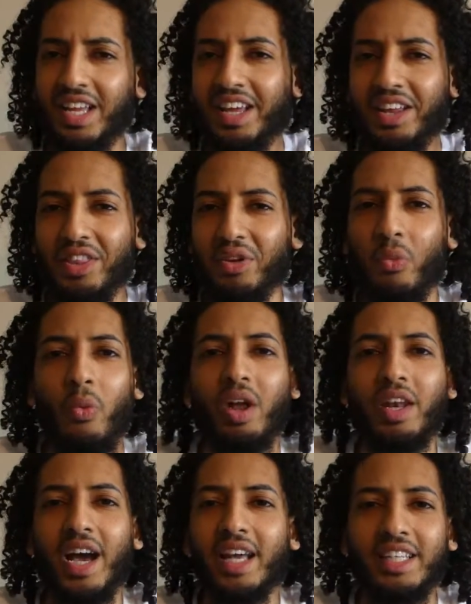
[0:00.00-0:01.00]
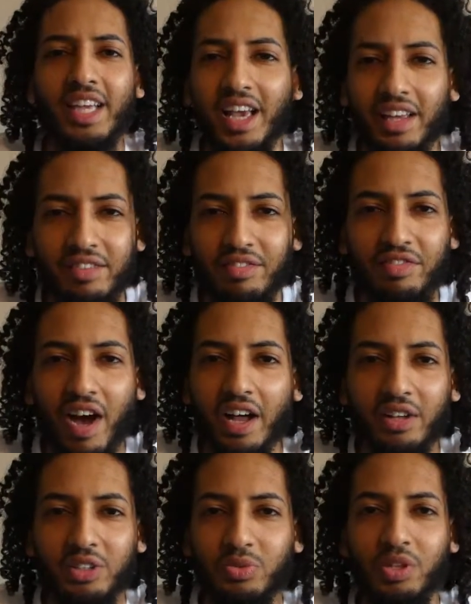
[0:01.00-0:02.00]
in the 198
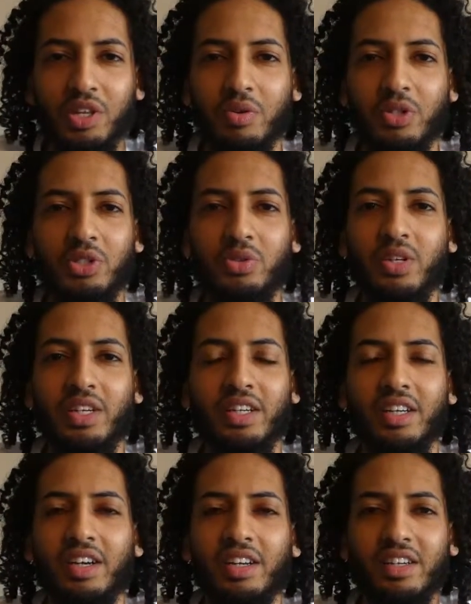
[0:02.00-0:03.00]
files when they were doing